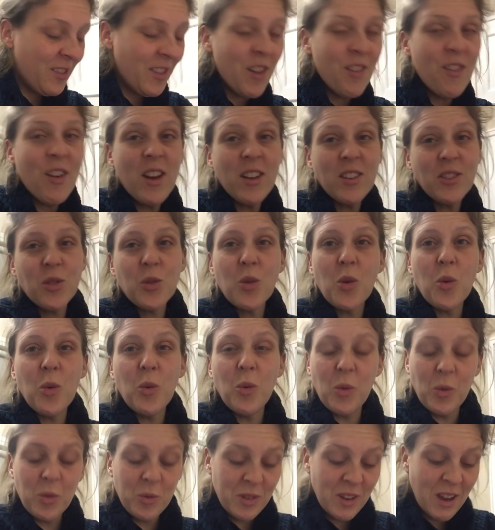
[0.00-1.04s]
They're at school
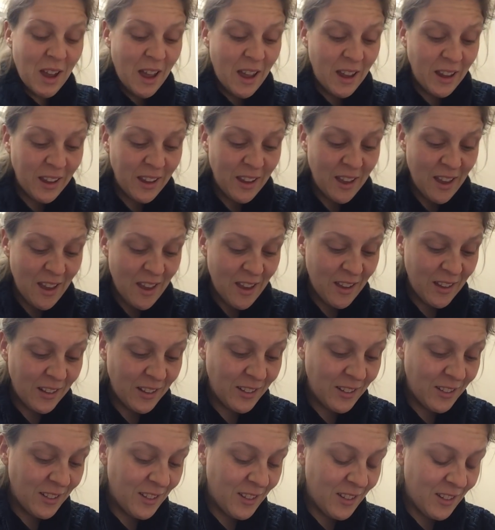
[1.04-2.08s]
all day,
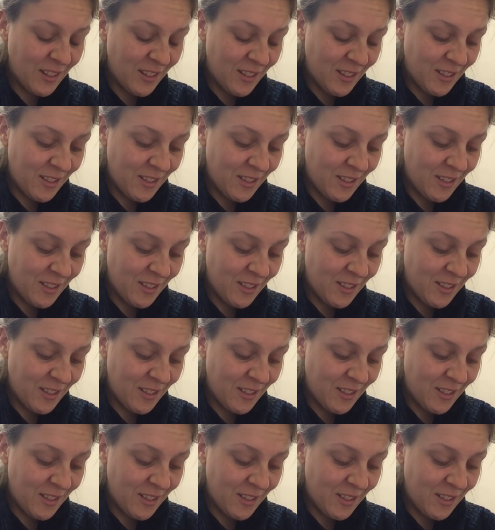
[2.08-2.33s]
and